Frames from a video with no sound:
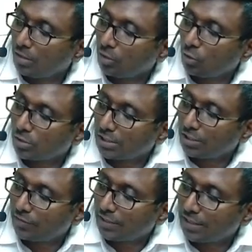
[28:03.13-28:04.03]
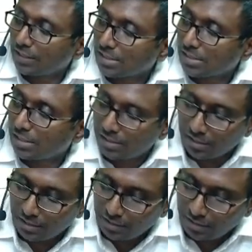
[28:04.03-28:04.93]
No significant
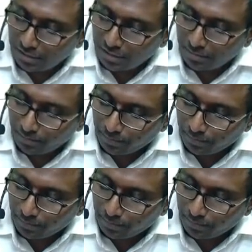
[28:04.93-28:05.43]
uncertainty.